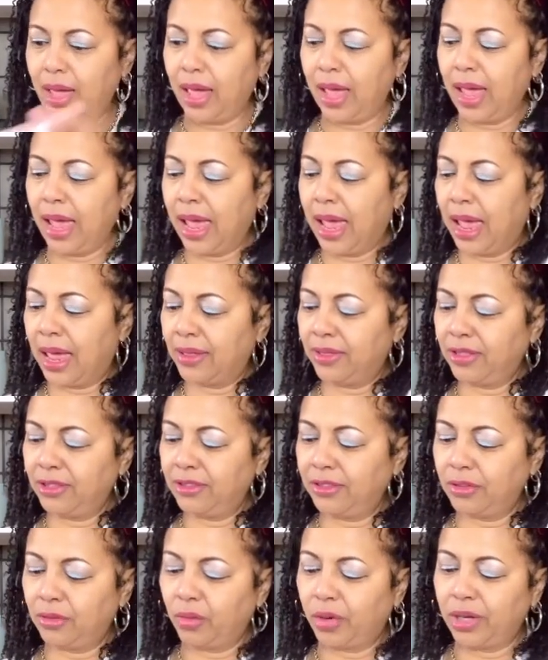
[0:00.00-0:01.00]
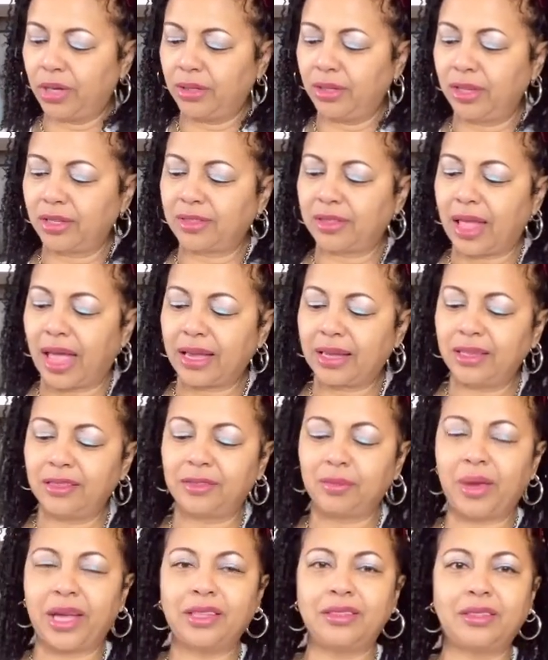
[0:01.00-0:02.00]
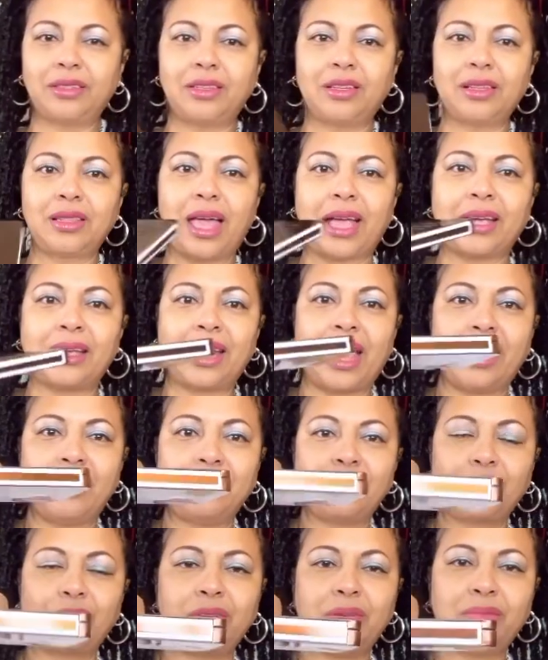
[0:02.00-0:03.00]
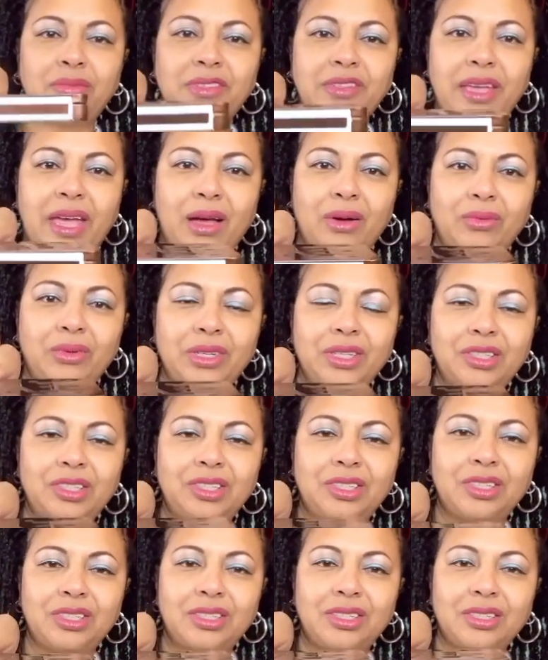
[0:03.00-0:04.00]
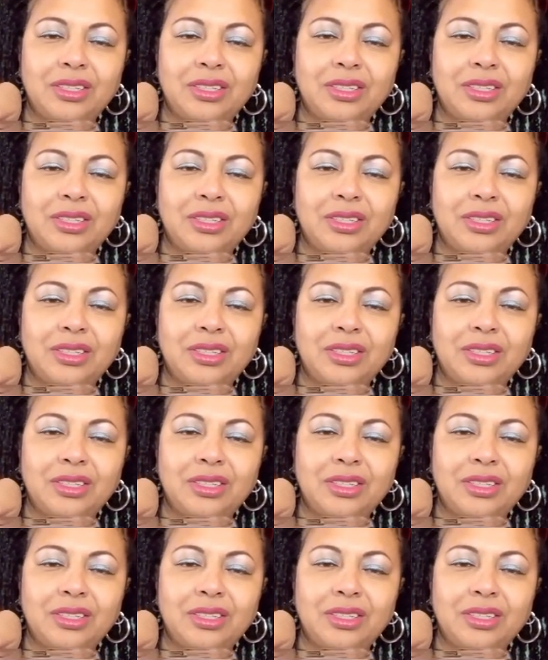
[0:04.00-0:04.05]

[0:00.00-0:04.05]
And this is what it looks like. It's made to look like an ice cream sandwich.